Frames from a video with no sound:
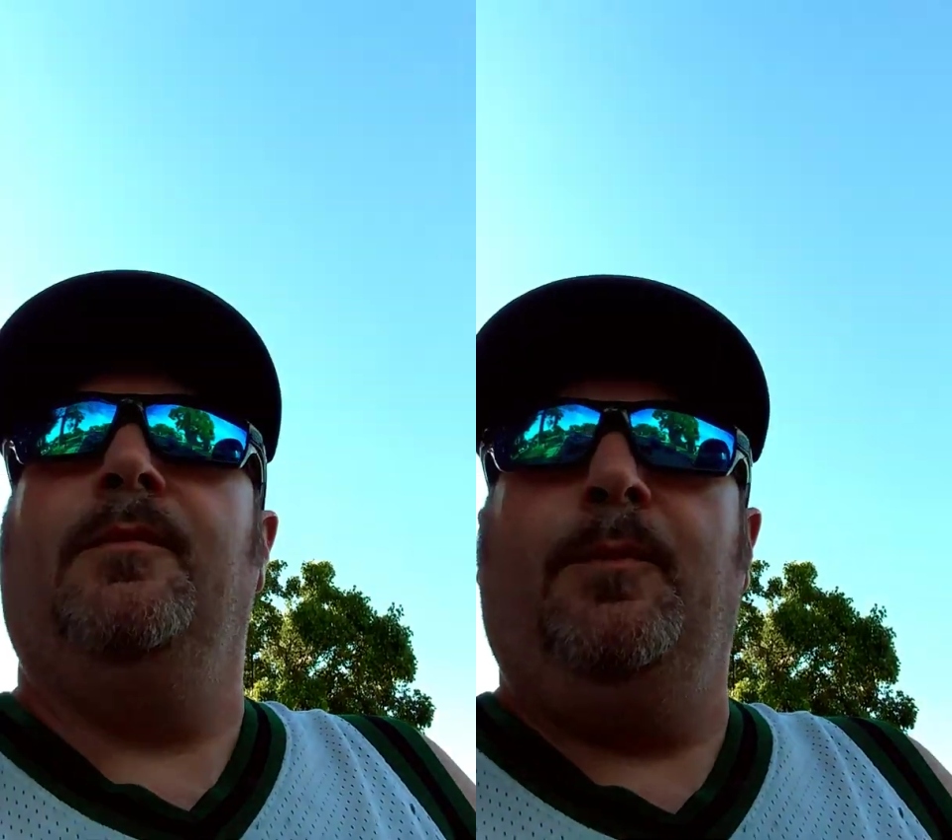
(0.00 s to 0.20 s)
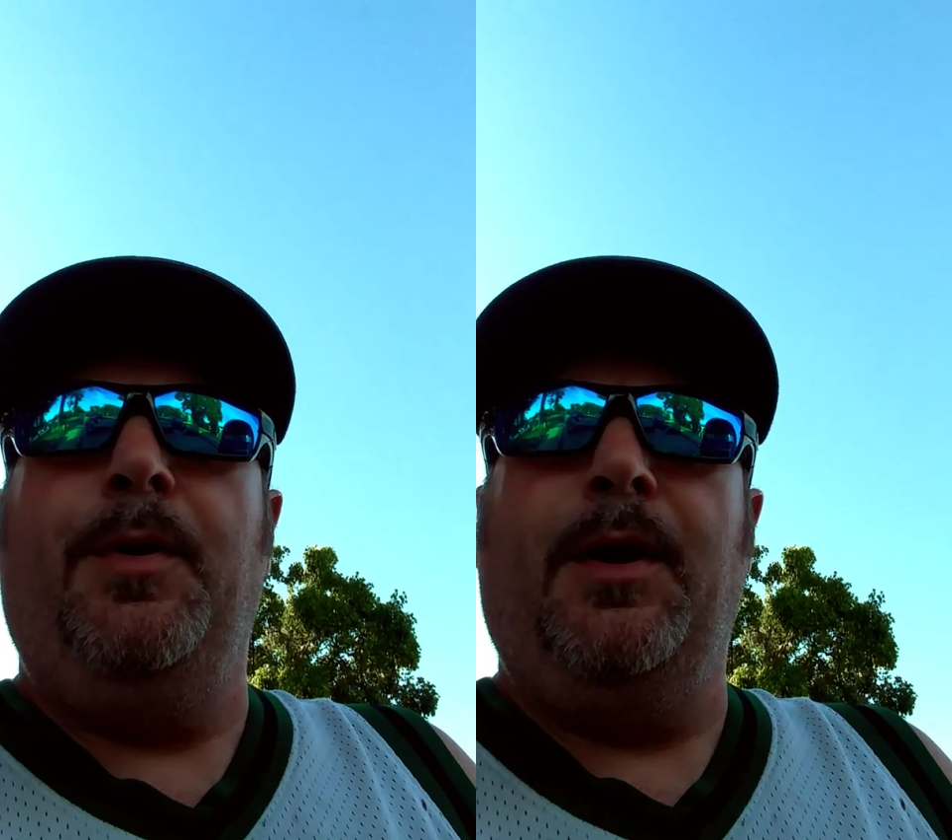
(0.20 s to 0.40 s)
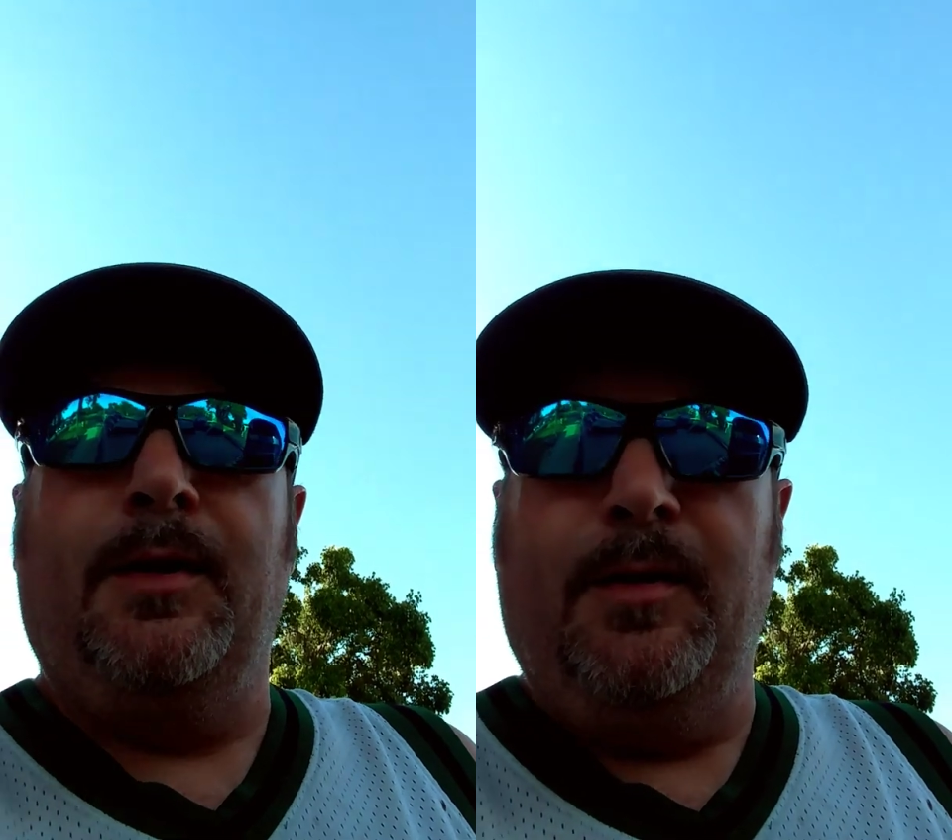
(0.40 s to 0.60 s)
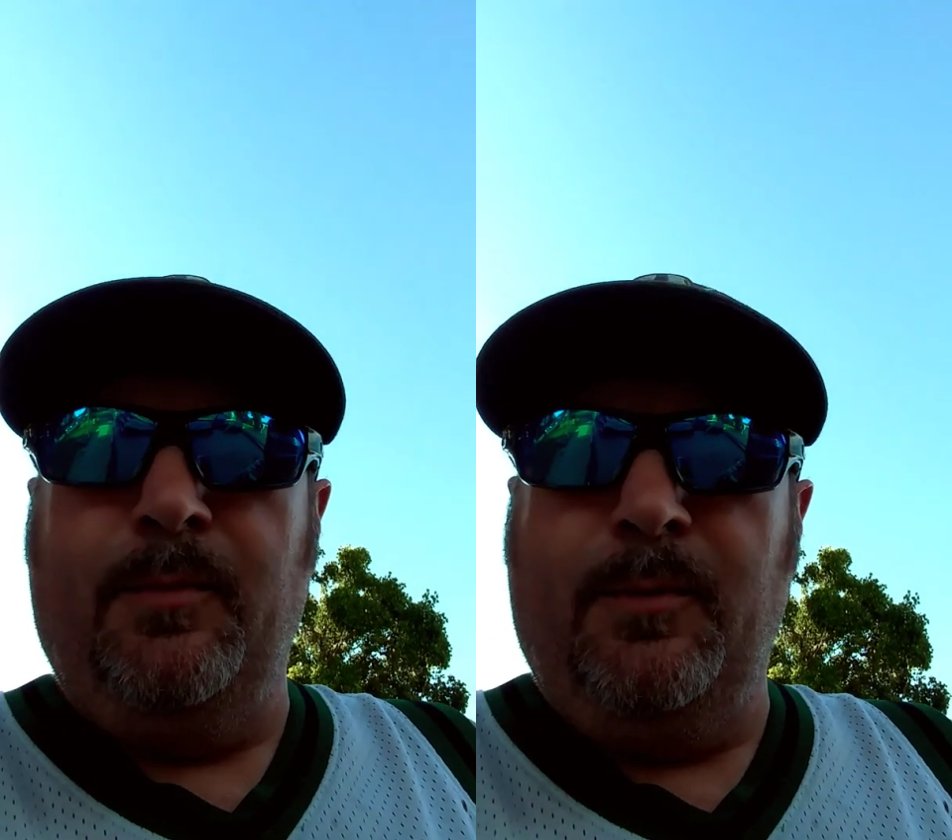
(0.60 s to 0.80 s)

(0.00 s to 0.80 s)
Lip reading: picking up